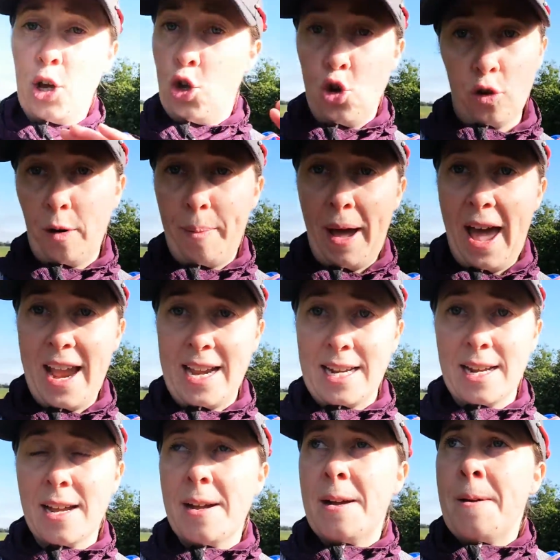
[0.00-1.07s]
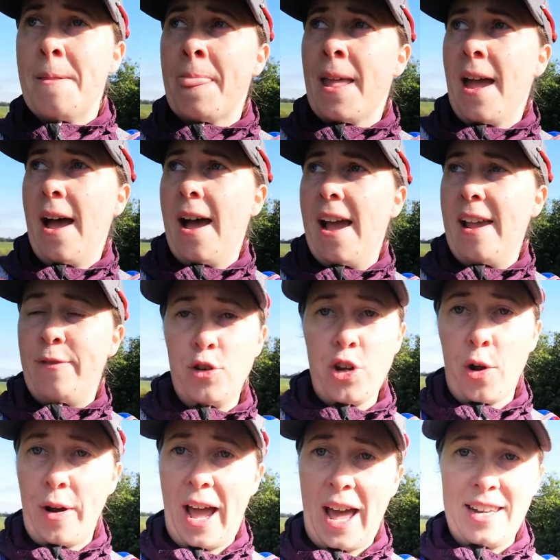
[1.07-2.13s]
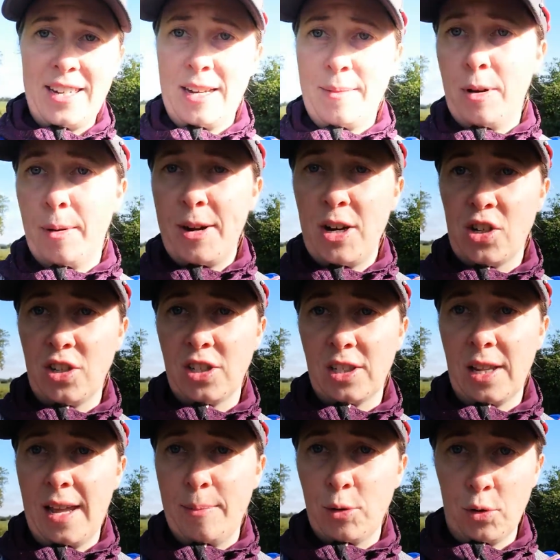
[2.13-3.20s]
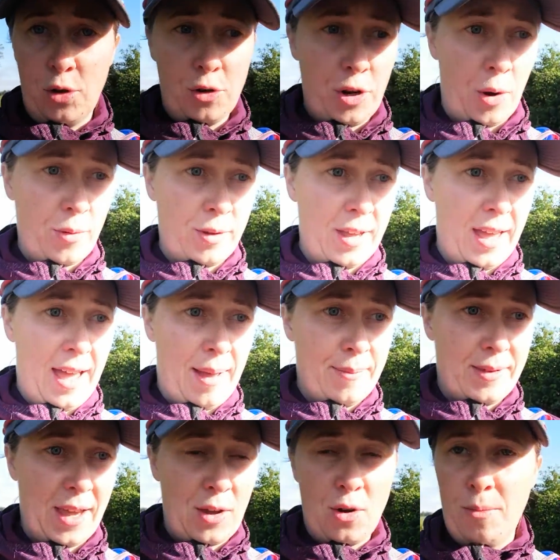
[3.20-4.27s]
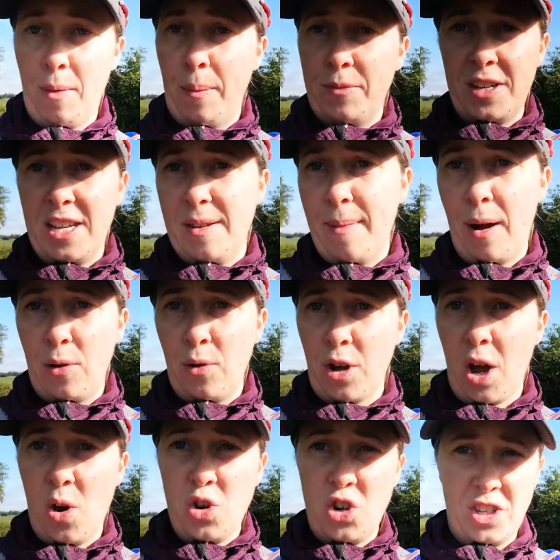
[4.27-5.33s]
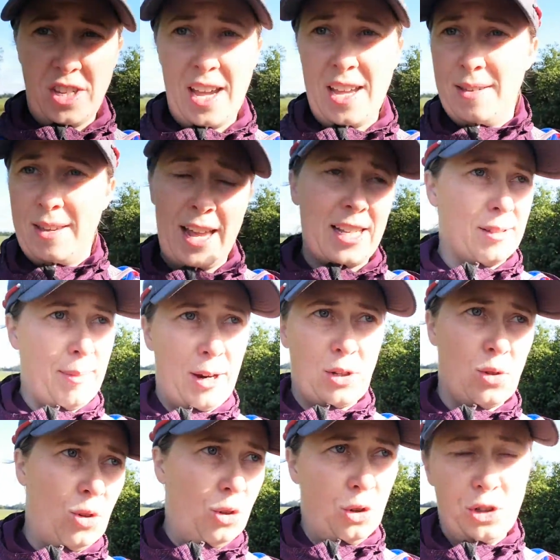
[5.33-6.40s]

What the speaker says: you're a pain. If you don't hand in permission slips, or you don't get your mum to email your coach to say, yes, my son or